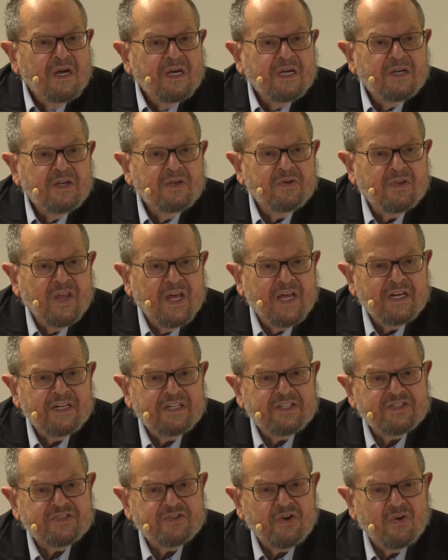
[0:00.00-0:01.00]
You then
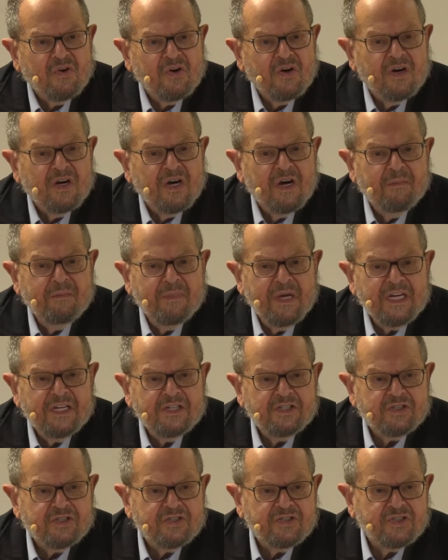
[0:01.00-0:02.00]
saw a
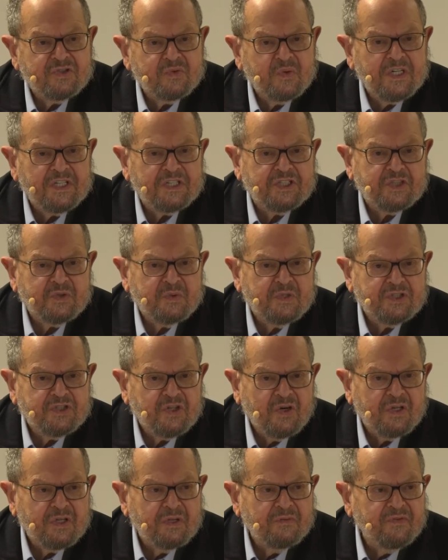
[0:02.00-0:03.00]
major switch, which
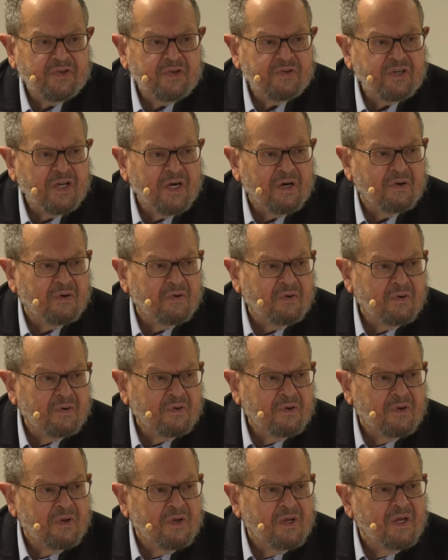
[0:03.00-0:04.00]
all of you know.
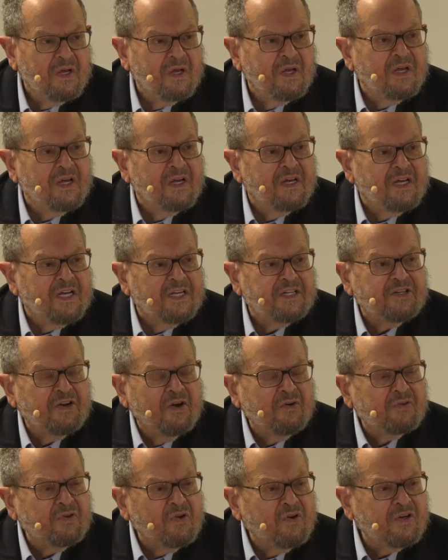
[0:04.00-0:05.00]
It
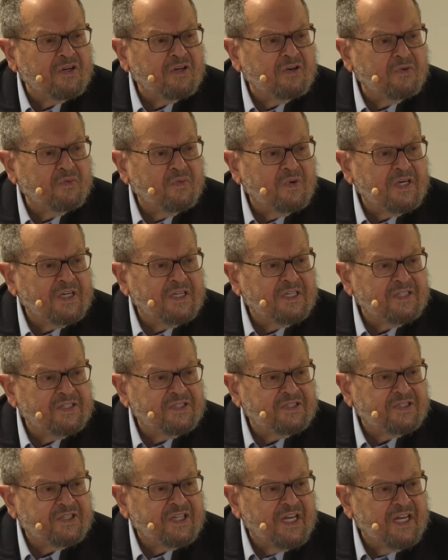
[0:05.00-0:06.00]
no longer
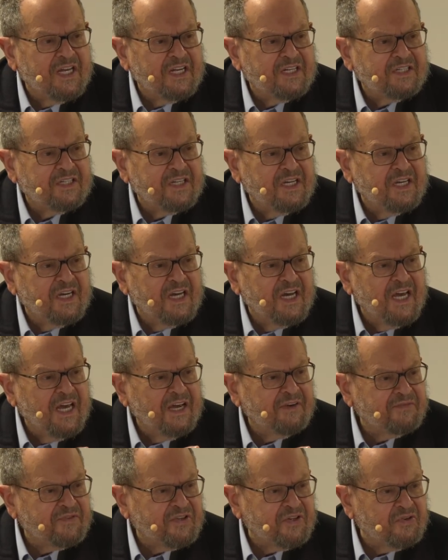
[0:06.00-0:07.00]
was that
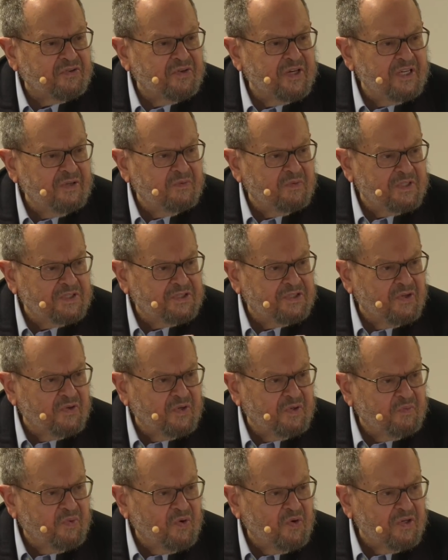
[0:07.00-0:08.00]
half degree was so
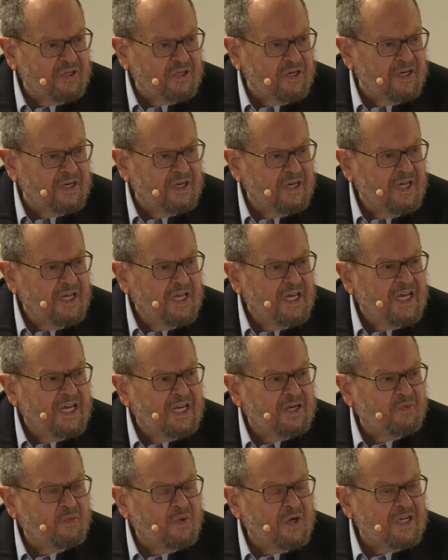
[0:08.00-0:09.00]
important.
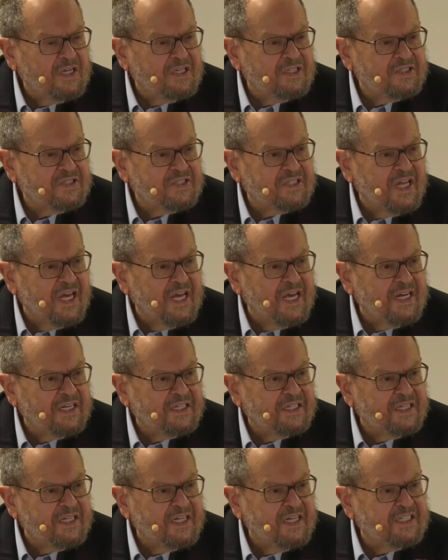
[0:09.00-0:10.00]
It was that
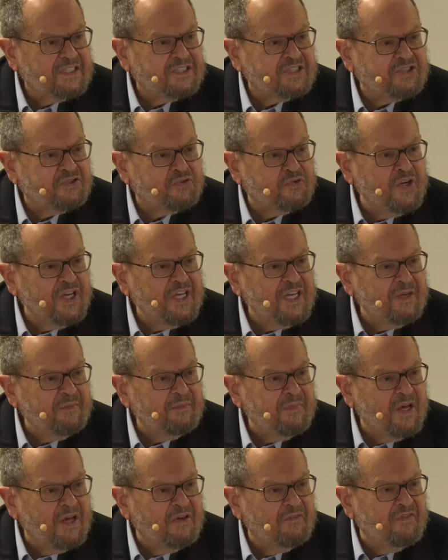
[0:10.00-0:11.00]

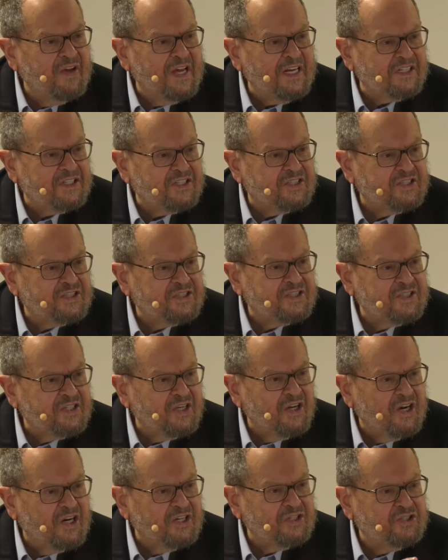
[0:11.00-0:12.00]
extreme events
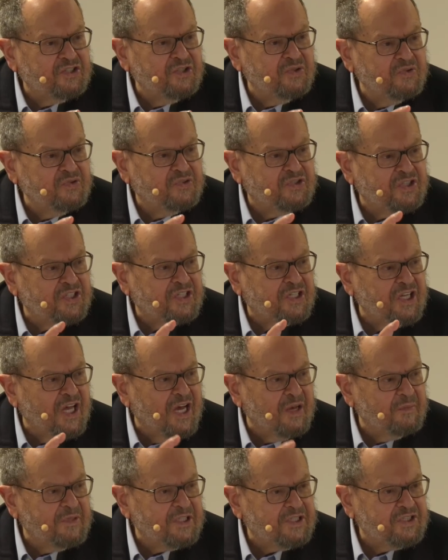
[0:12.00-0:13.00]
are due to
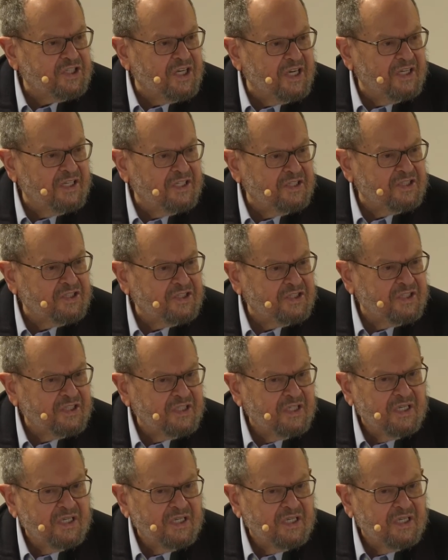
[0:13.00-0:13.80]
climate change.